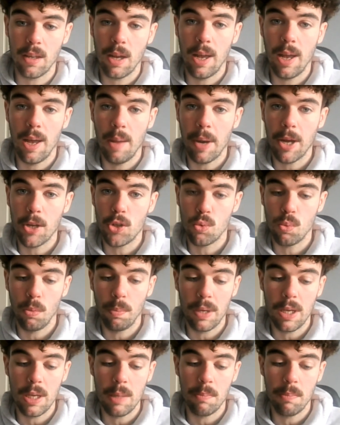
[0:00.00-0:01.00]
actual
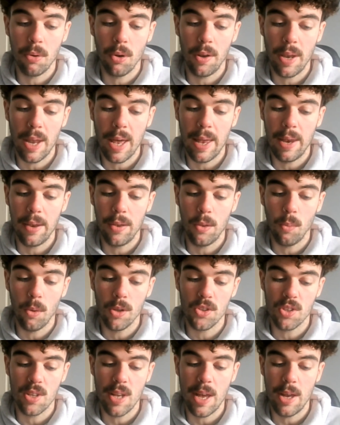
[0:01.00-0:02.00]
people, and they're the
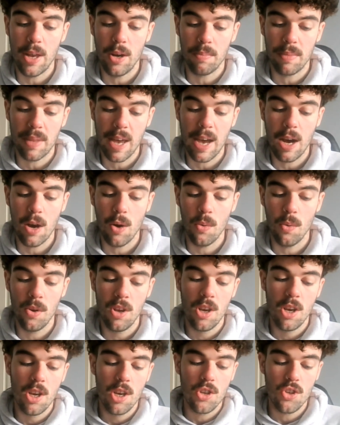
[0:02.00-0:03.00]
ones letting them down.
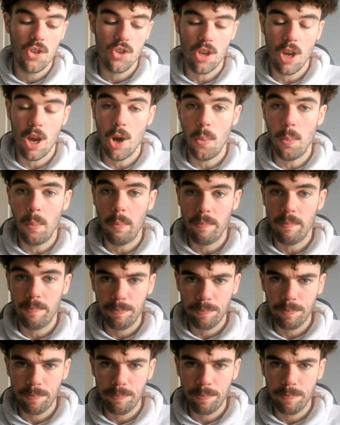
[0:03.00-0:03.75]
So